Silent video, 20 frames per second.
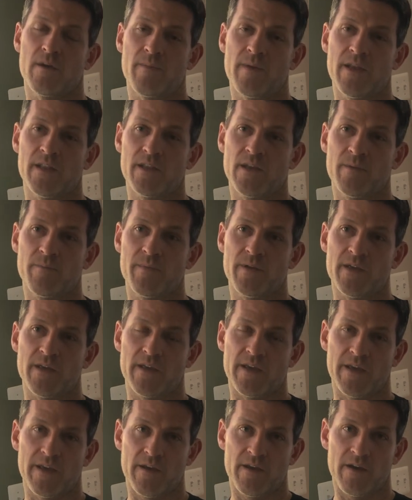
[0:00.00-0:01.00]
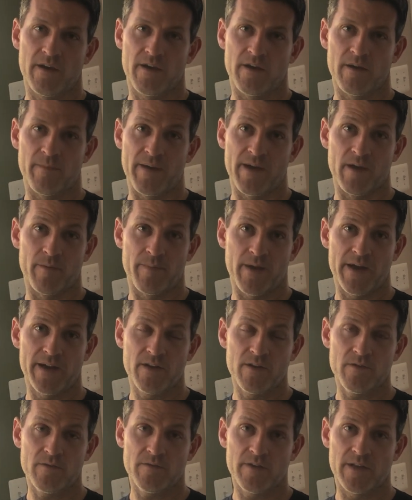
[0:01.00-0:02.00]
end up being
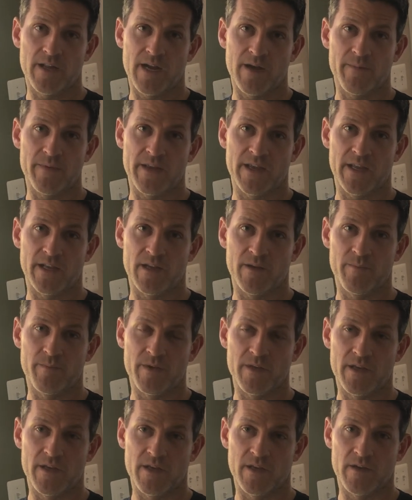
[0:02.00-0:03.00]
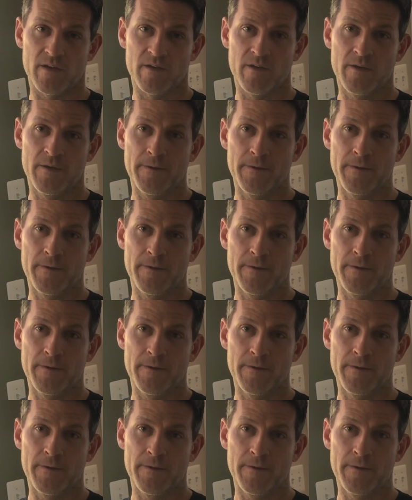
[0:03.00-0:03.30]
albino and how many end up being